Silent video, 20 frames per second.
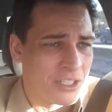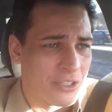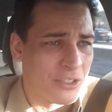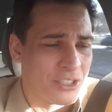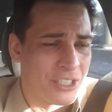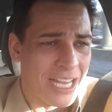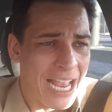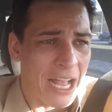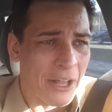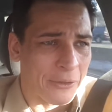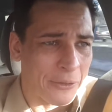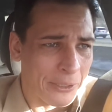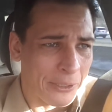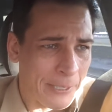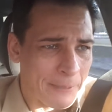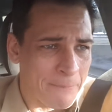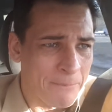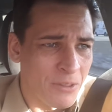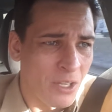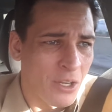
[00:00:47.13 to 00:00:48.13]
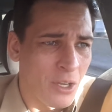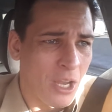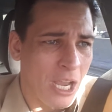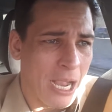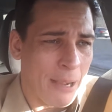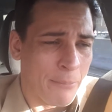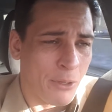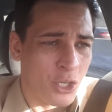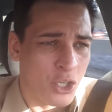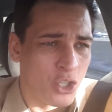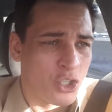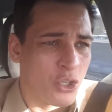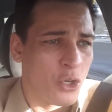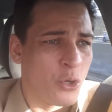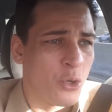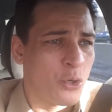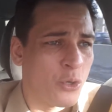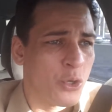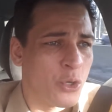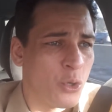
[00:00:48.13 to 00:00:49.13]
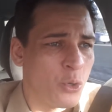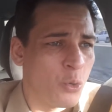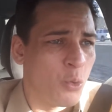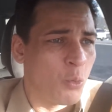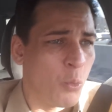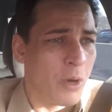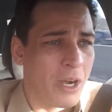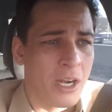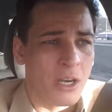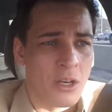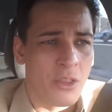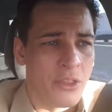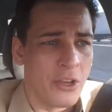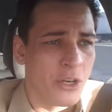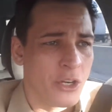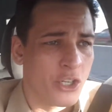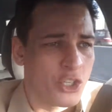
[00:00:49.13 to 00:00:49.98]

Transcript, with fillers: to your salary. I'm going to show you where there